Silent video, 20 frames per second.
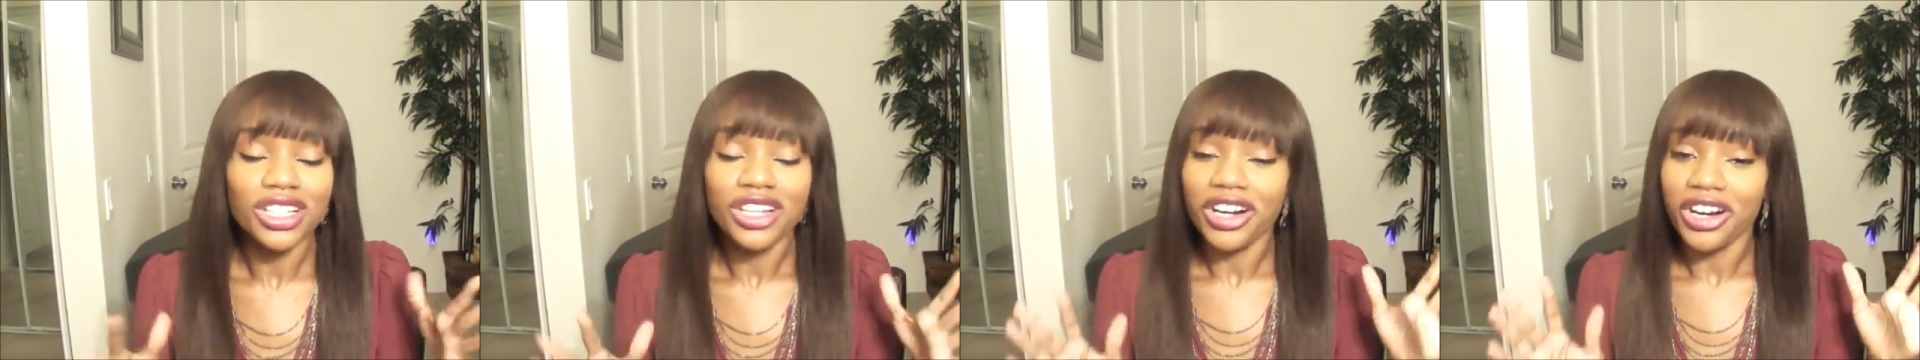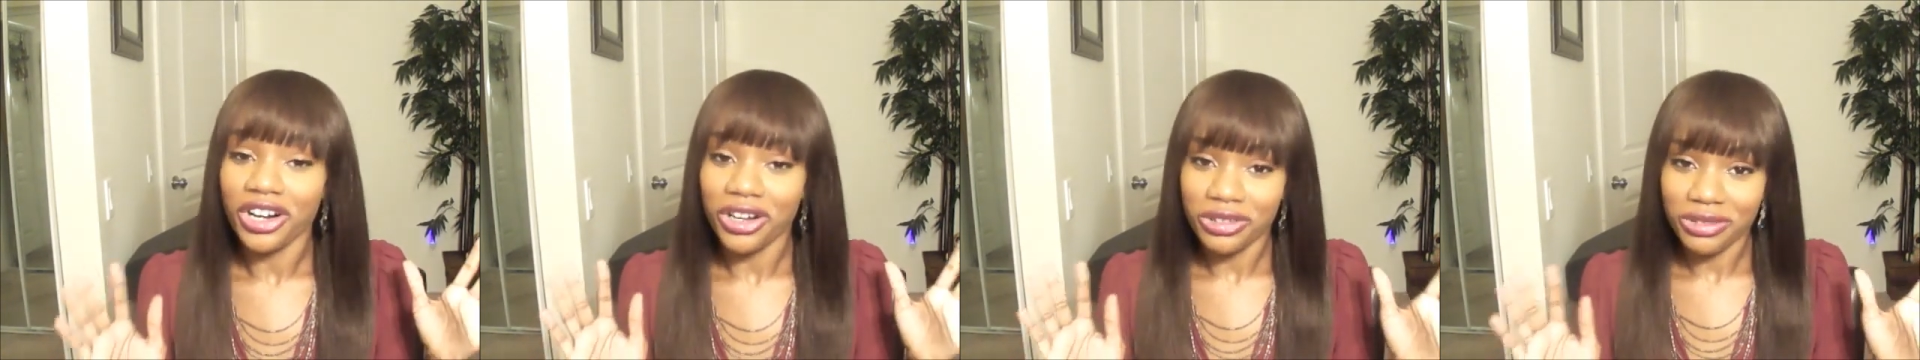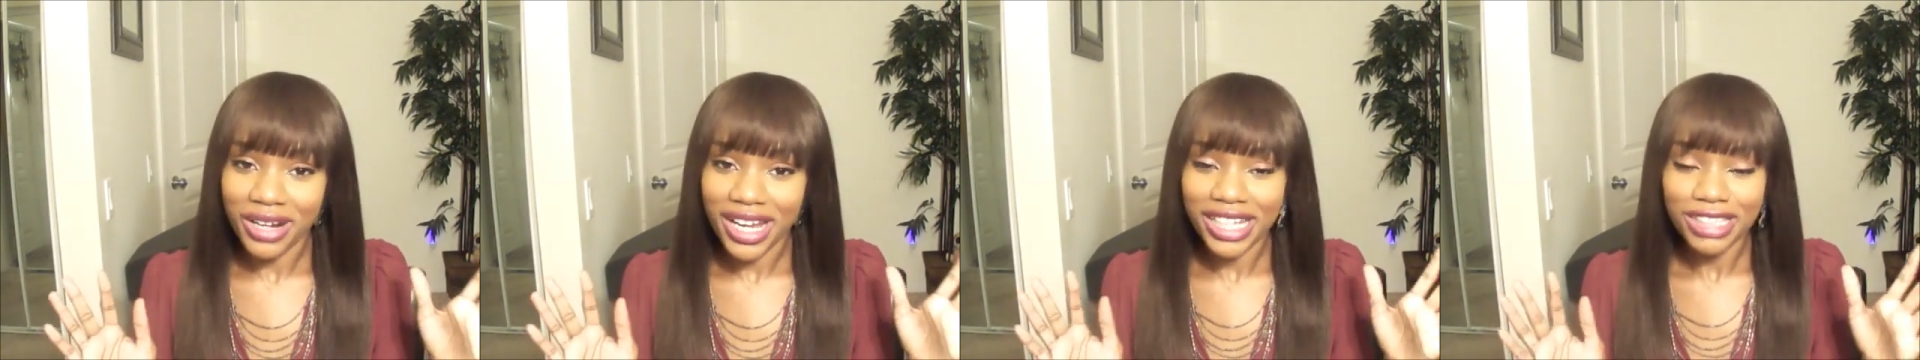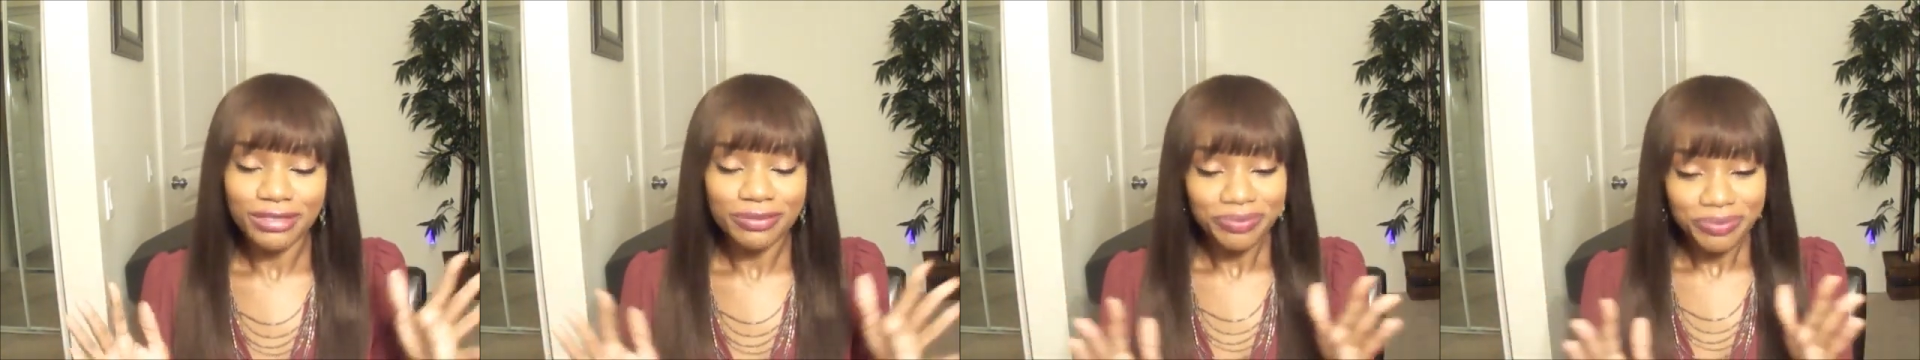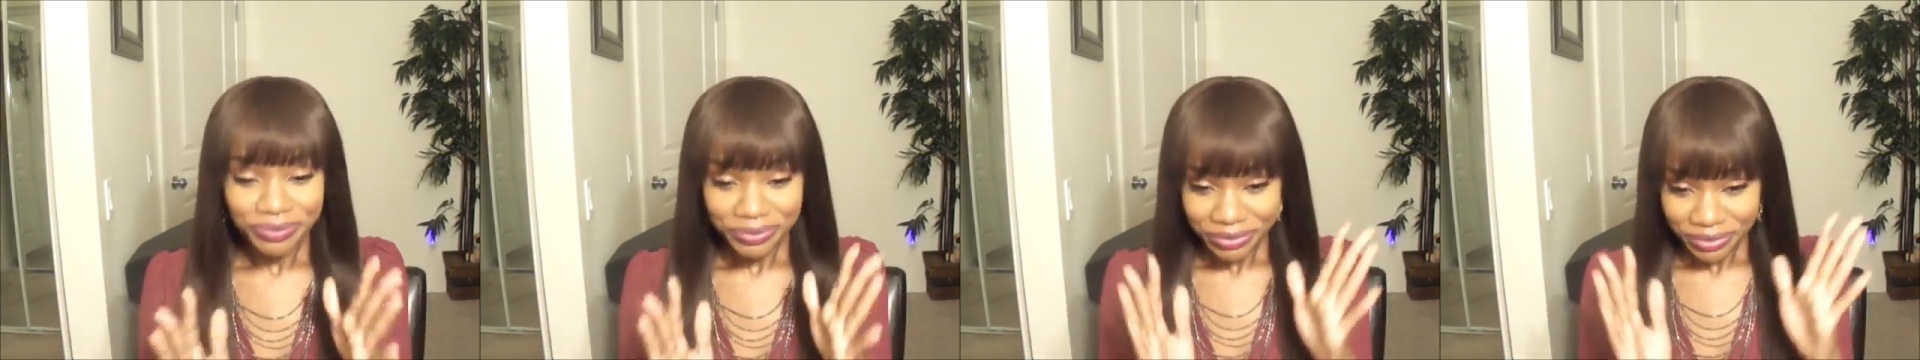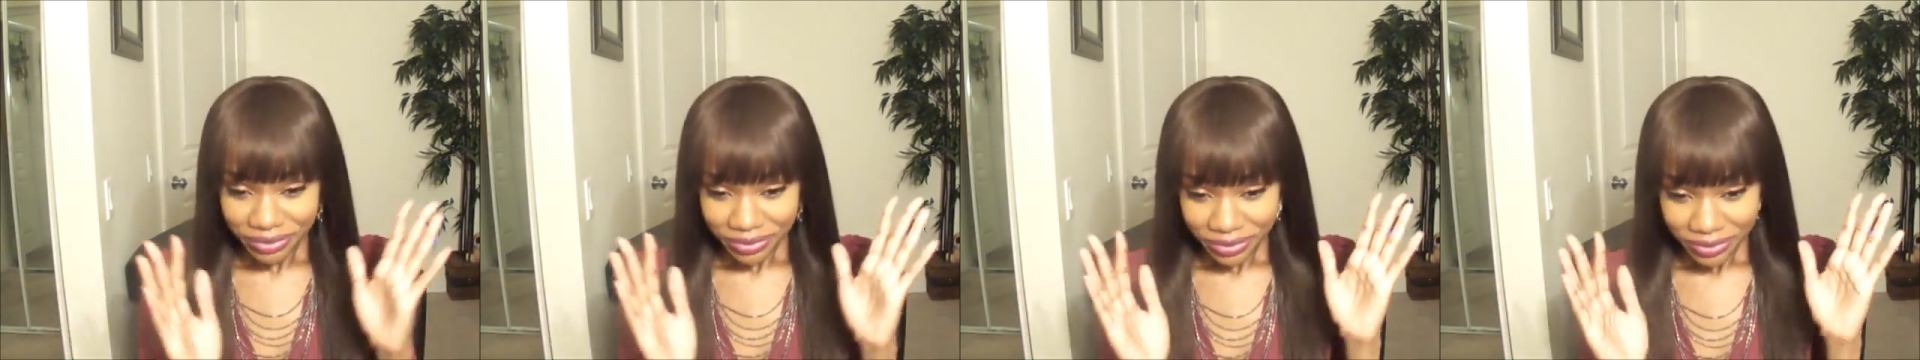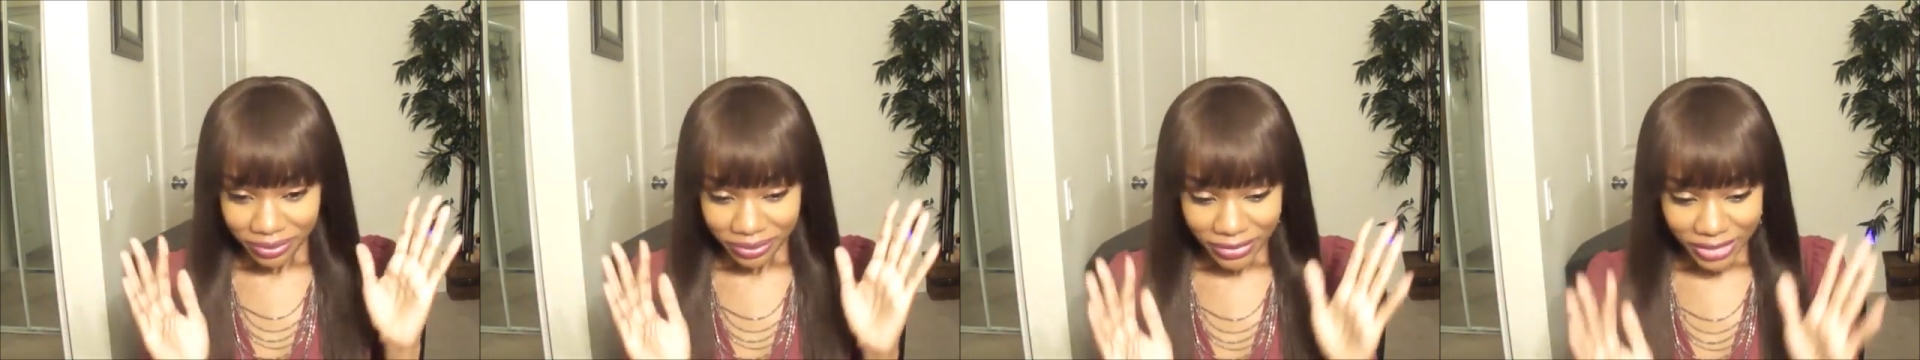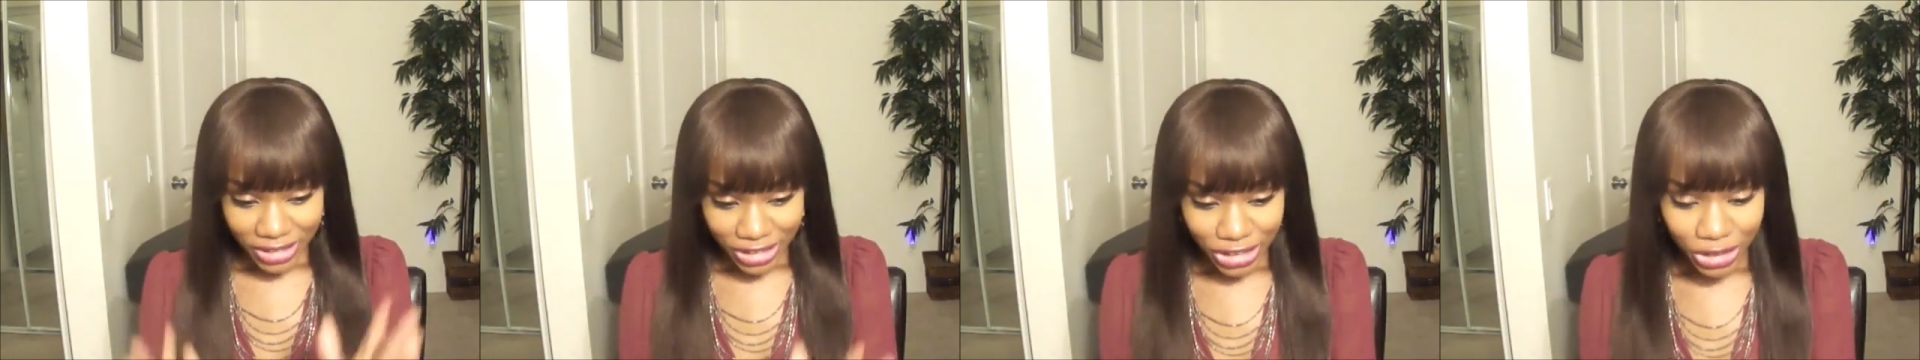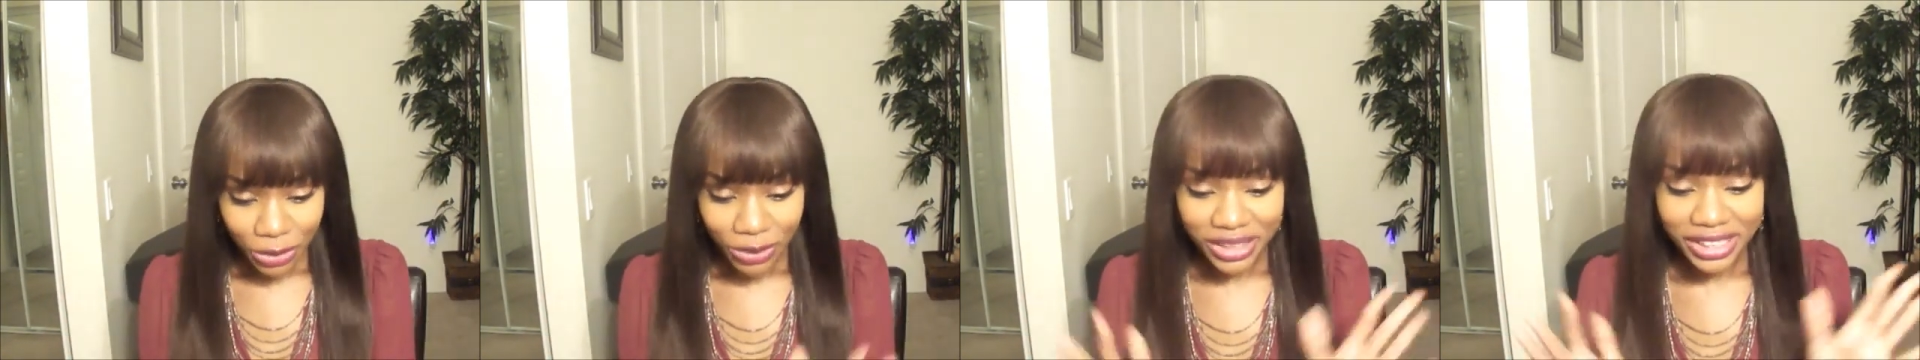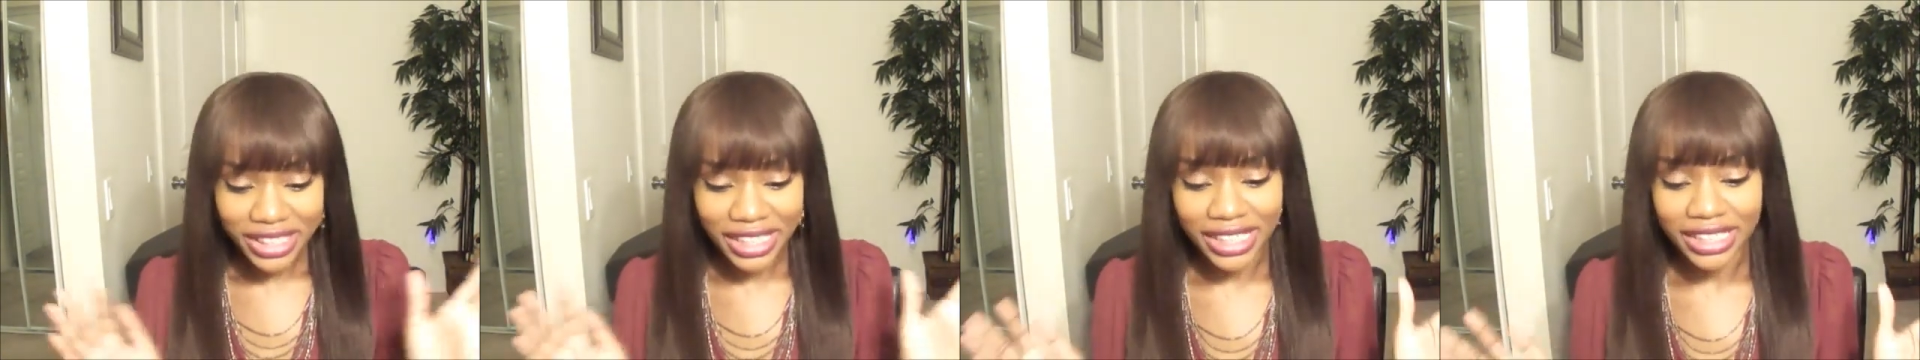All right, so
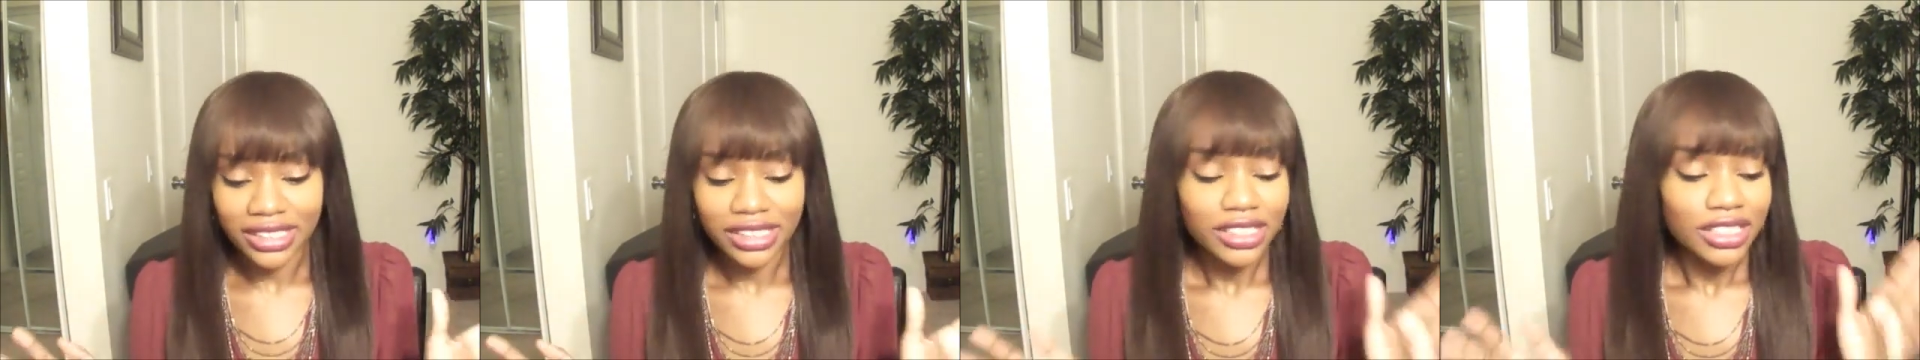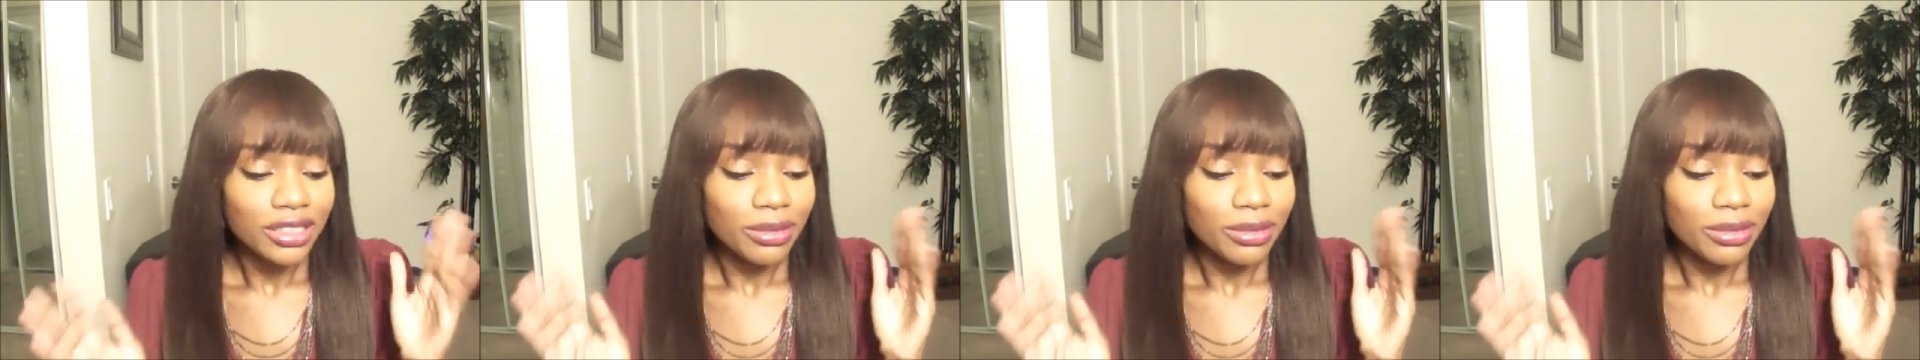again,